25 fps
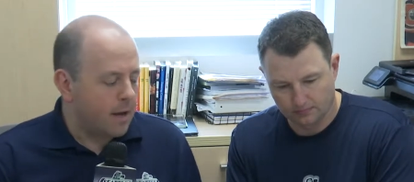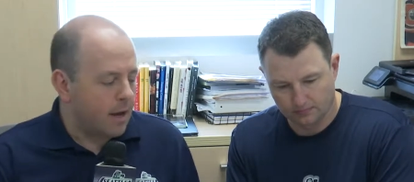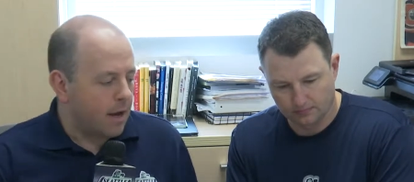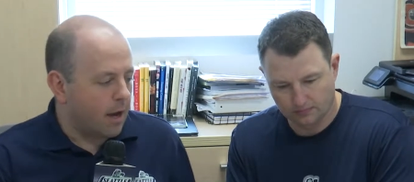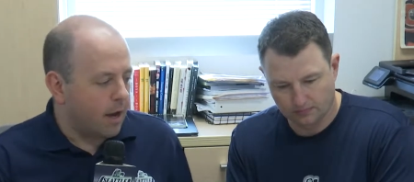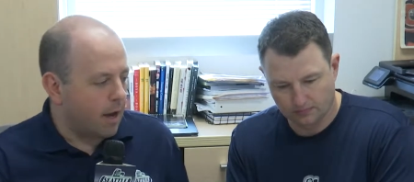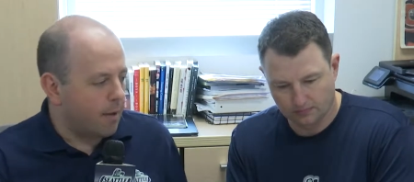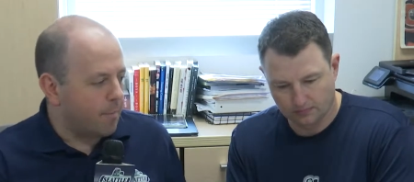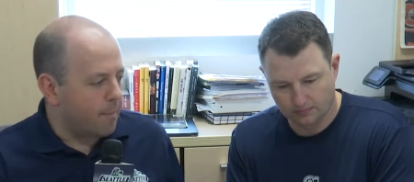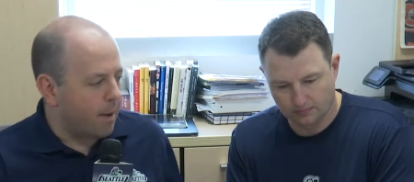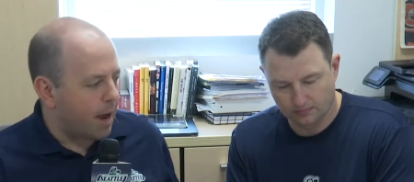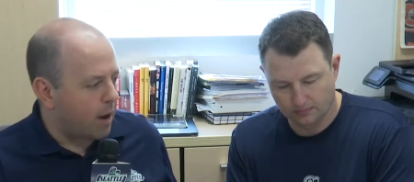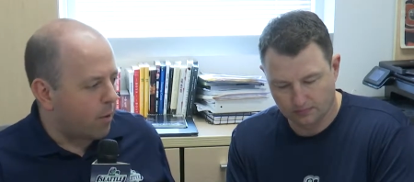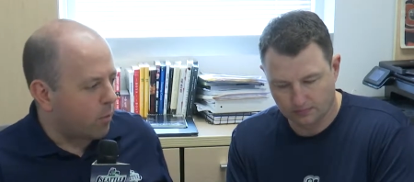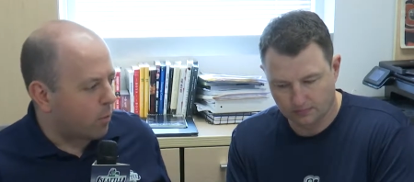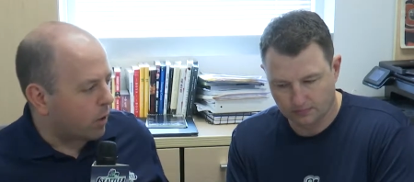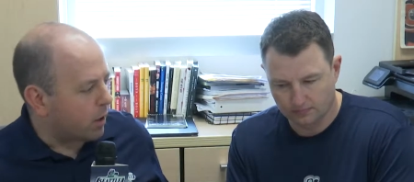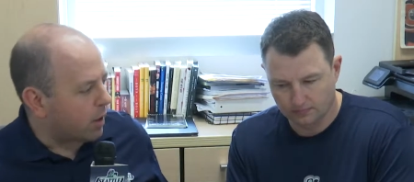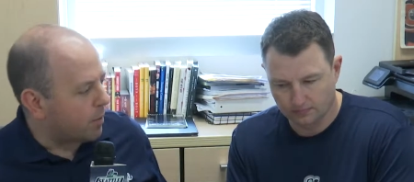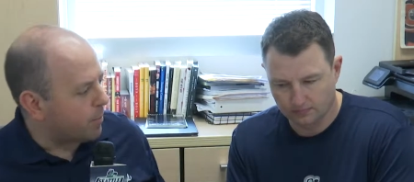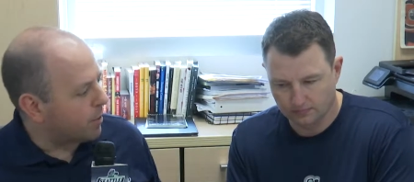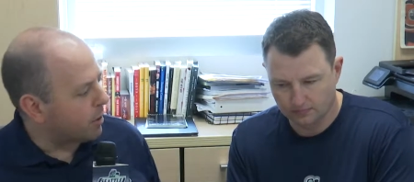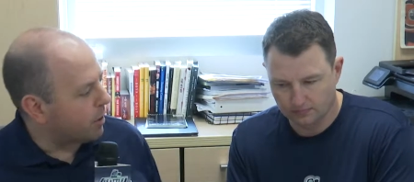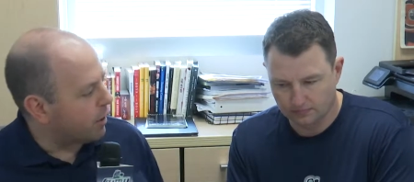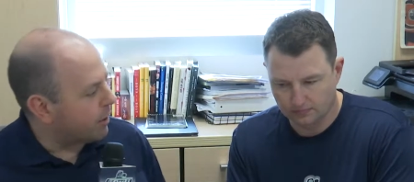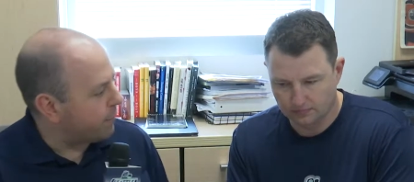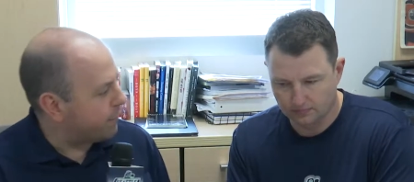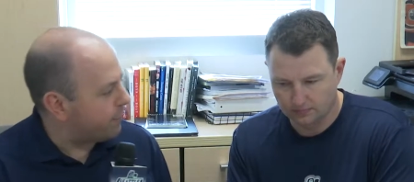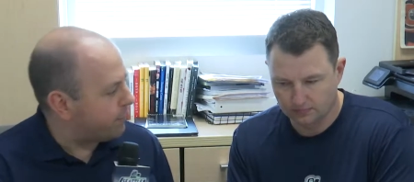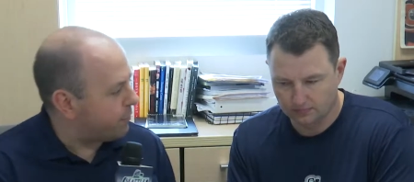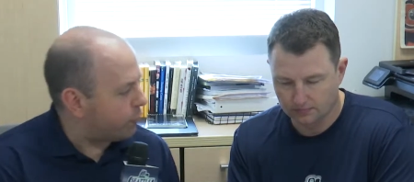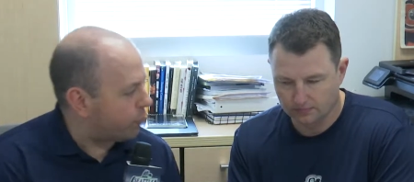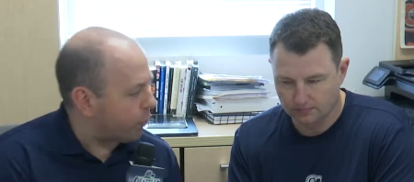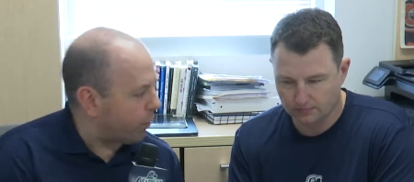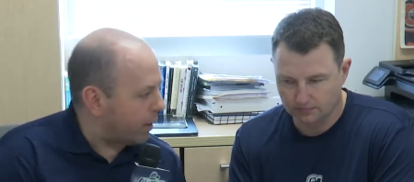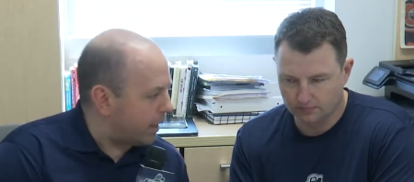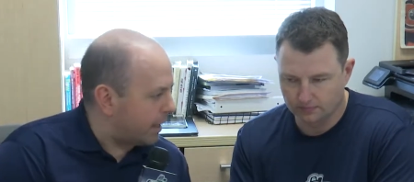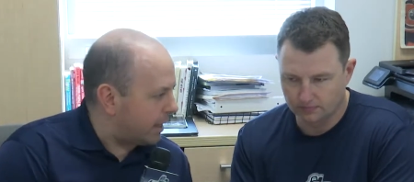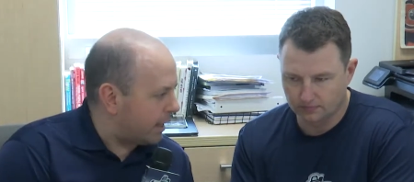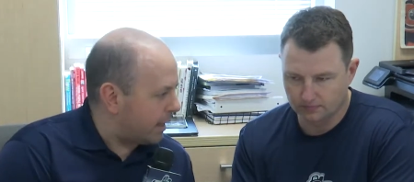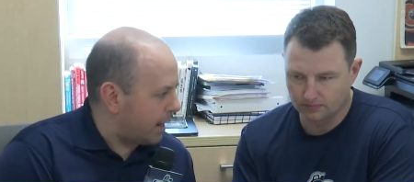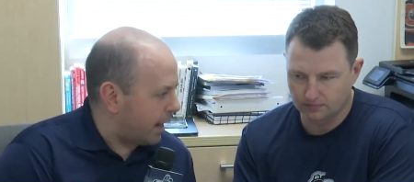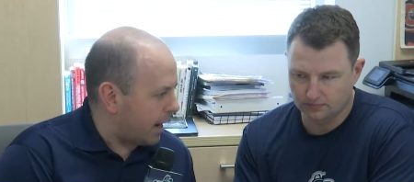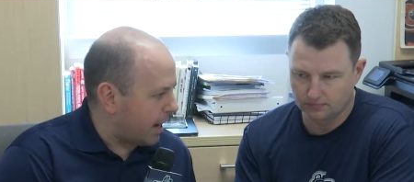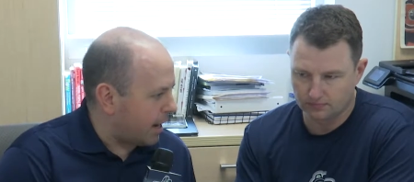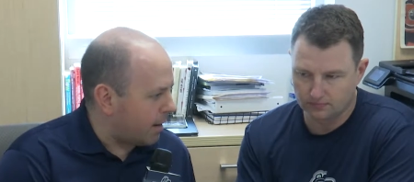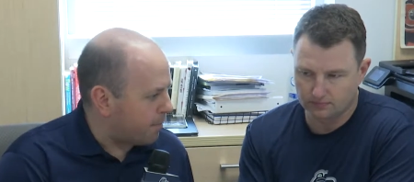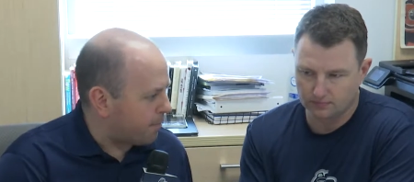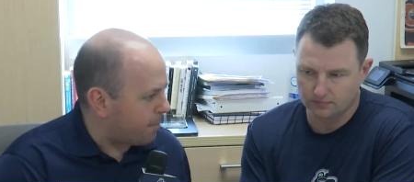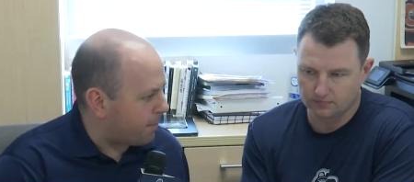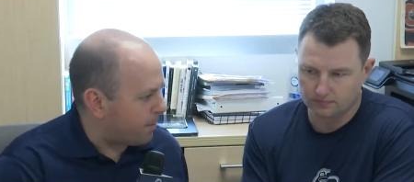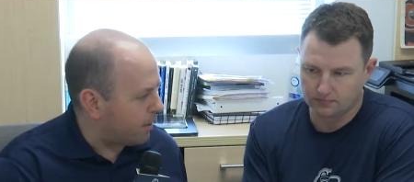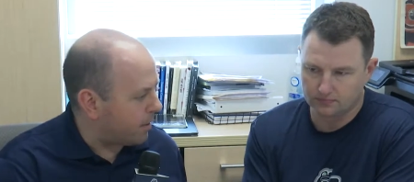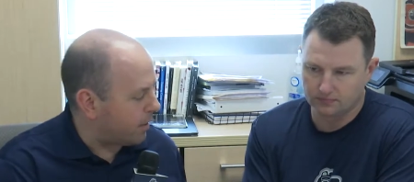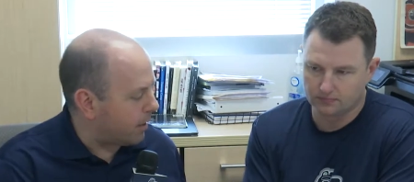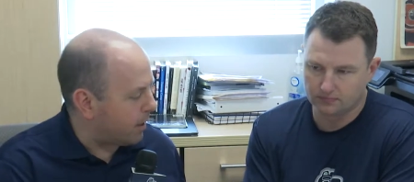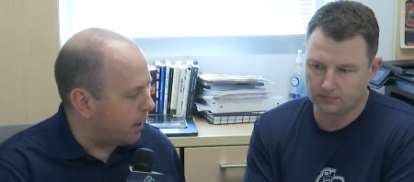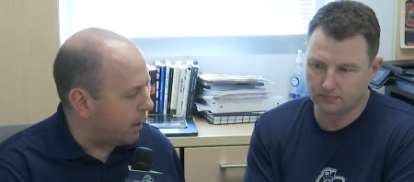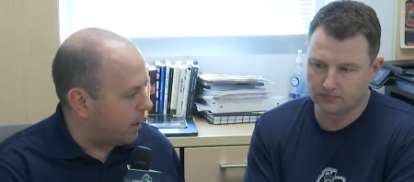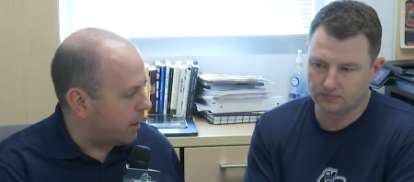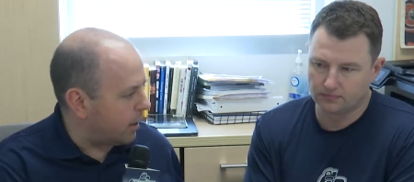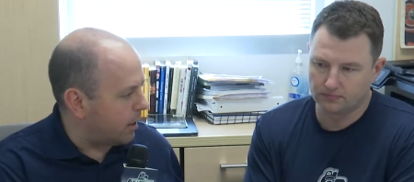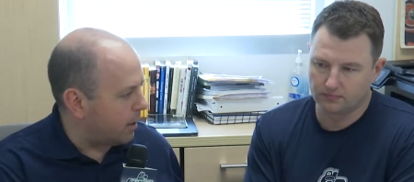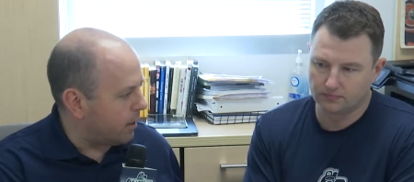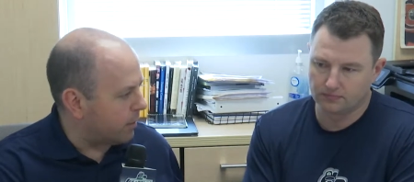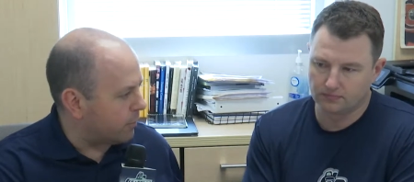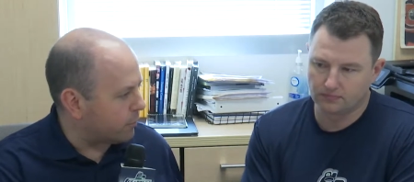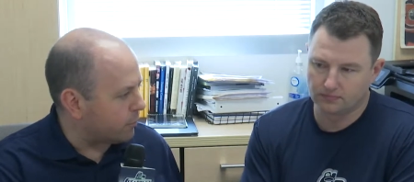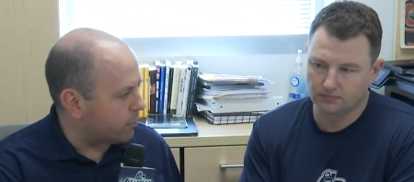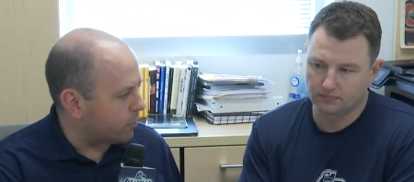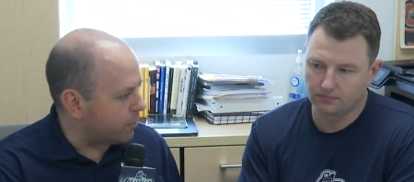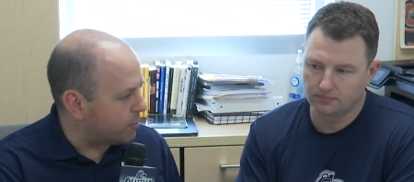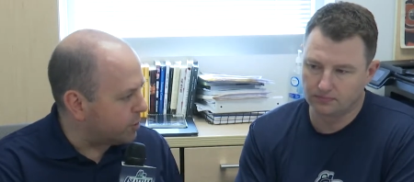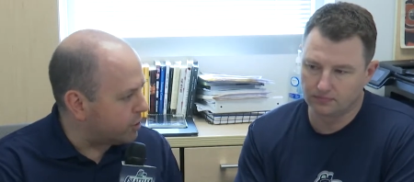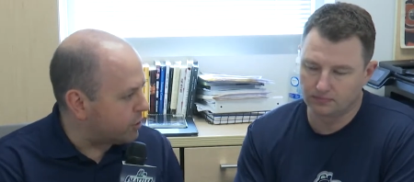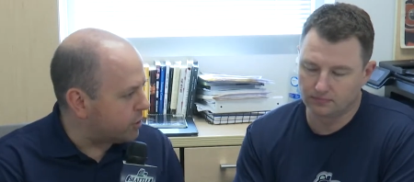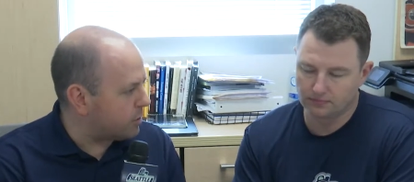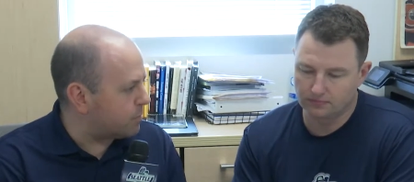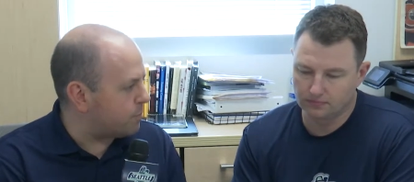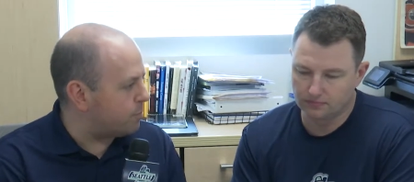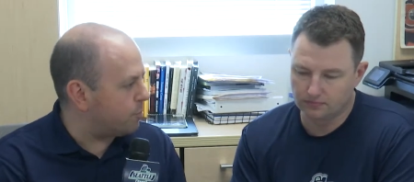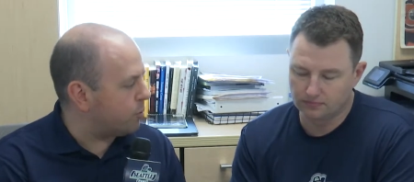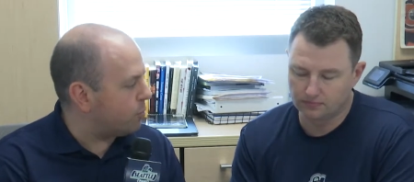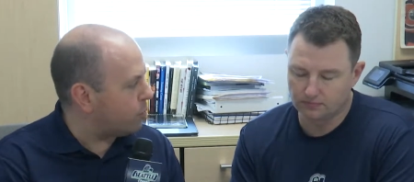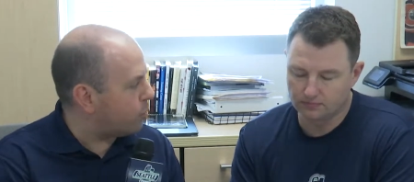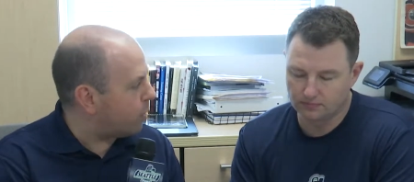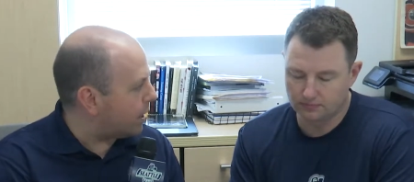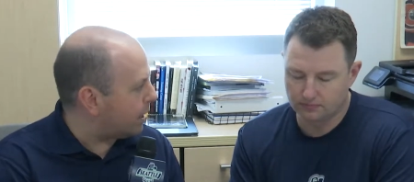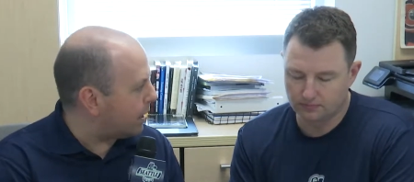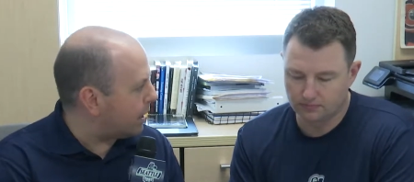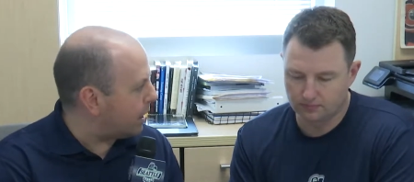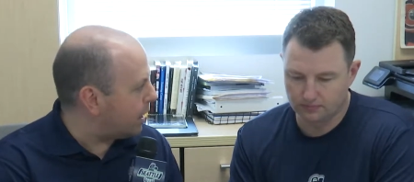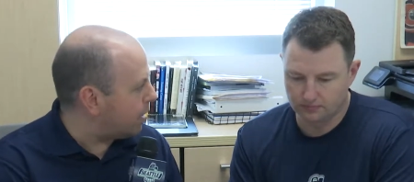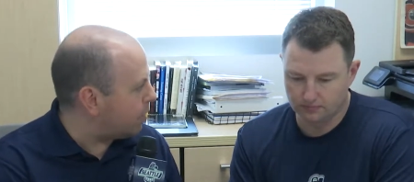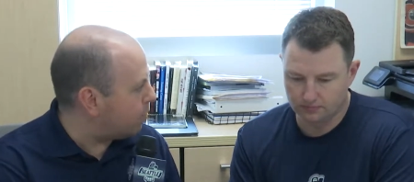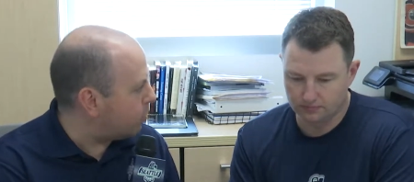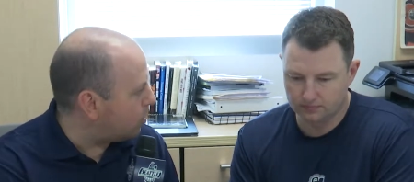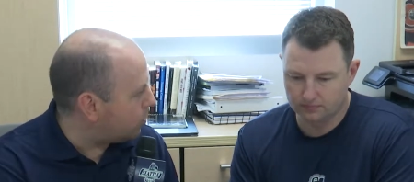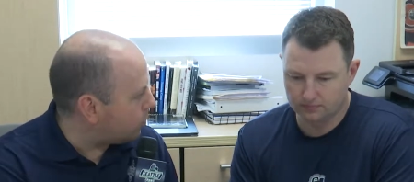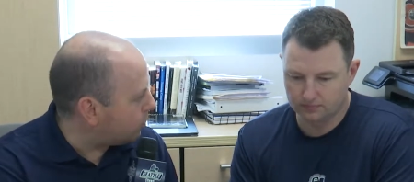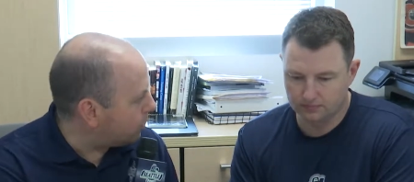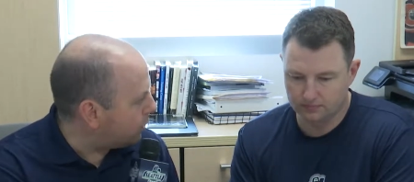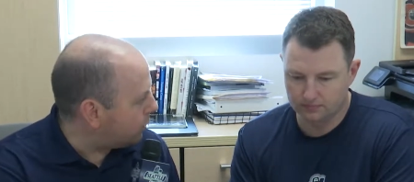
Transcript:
Speaker 1: Uh, Matt, we're coming off training camp, uh, scrimmages, blue-white game. What were